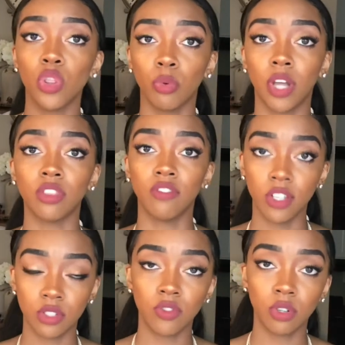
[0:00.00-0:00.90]
throughout the
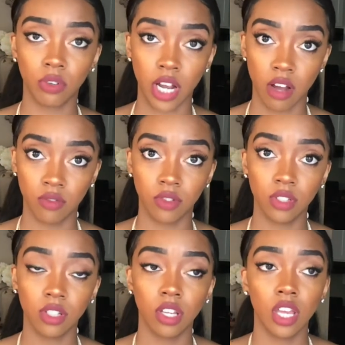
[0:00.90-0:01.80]
festival
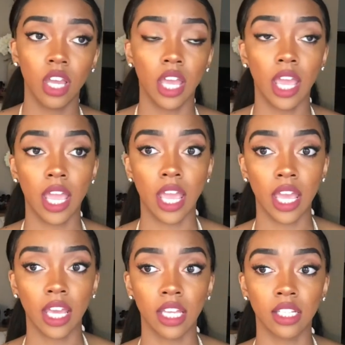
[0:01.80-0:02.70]
grounds,
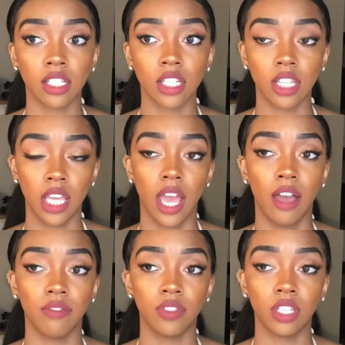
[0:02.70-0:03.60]
and they
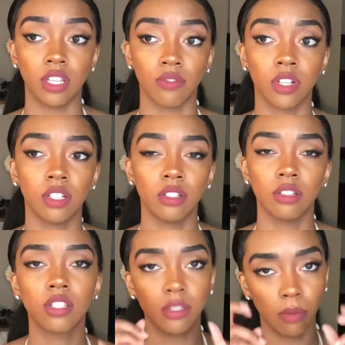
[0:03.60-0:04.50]
have the different
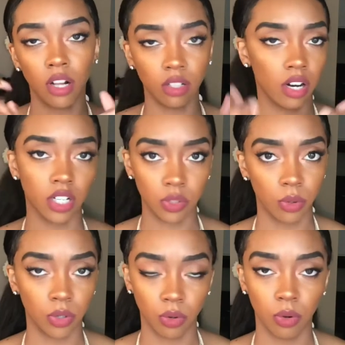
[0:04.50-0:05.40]
smaller artists,
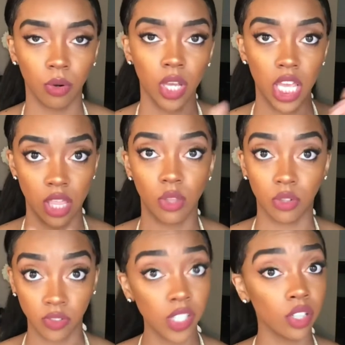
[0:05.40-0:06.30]
quote unquote, in
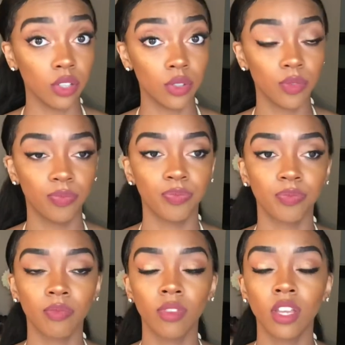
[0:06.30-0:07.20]
those venues.
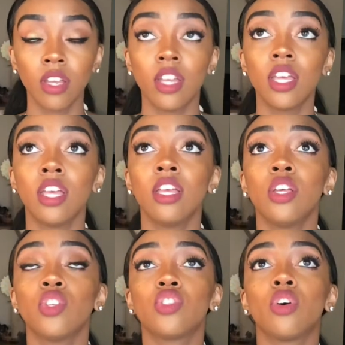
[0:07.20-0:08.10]

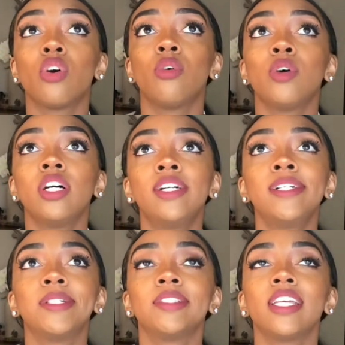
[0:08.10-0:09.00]
So
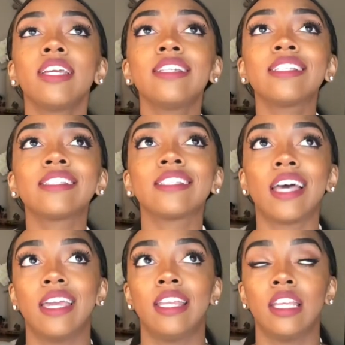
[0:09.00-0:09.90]
they
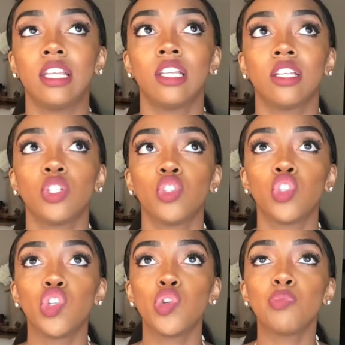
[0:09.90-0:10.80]
decided
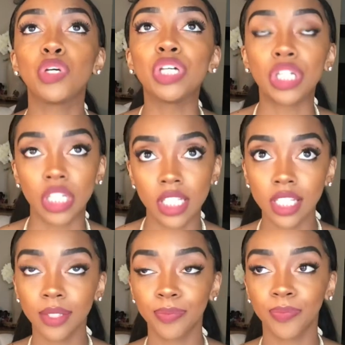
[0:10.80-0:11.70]
to put,
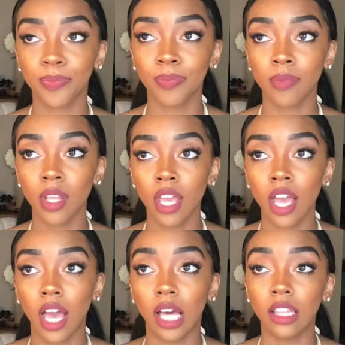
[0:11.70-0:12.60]

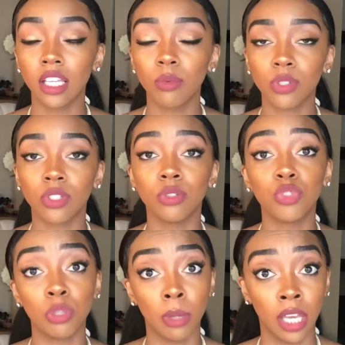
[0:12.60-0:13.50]
I think it was
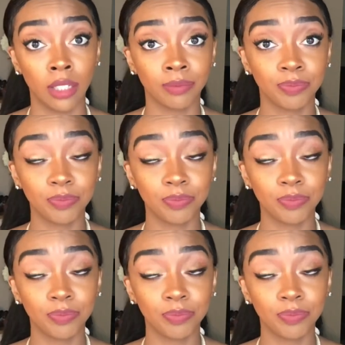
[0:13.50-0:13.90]
Gucci Mane,